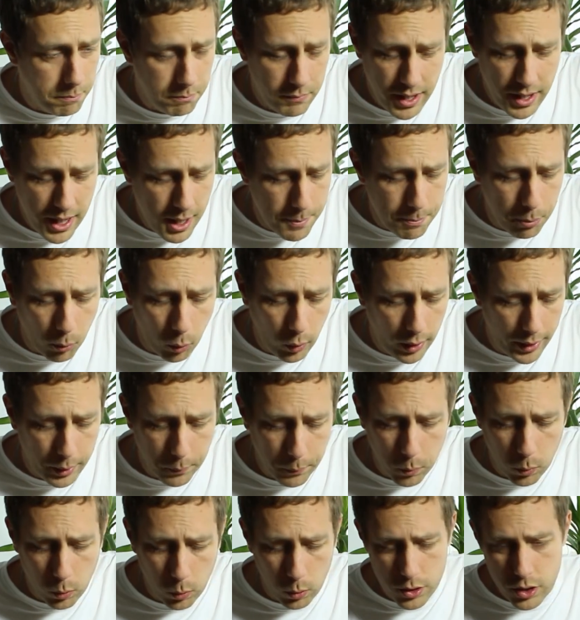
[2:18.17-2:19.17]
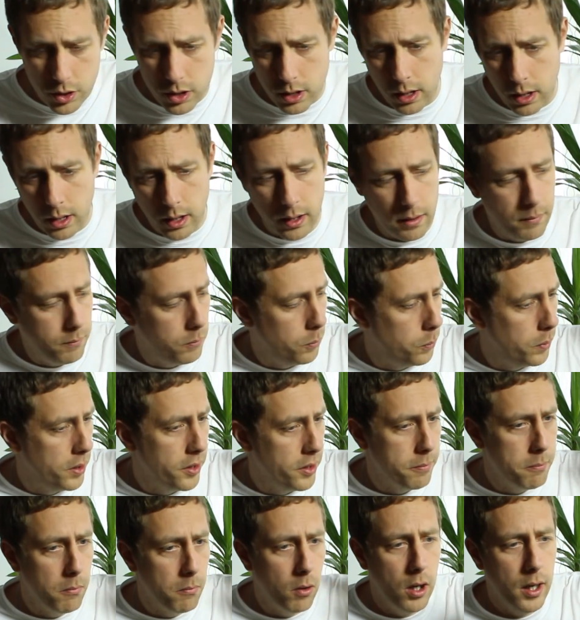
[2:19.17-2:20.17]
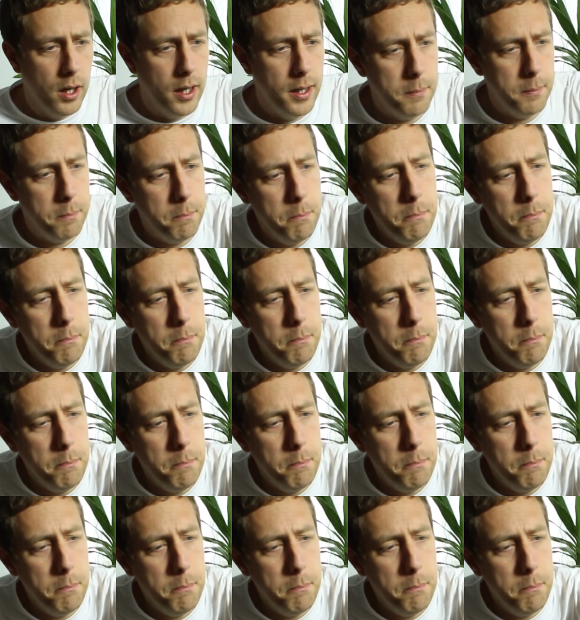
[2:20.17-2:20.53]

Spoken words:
near boiling water with my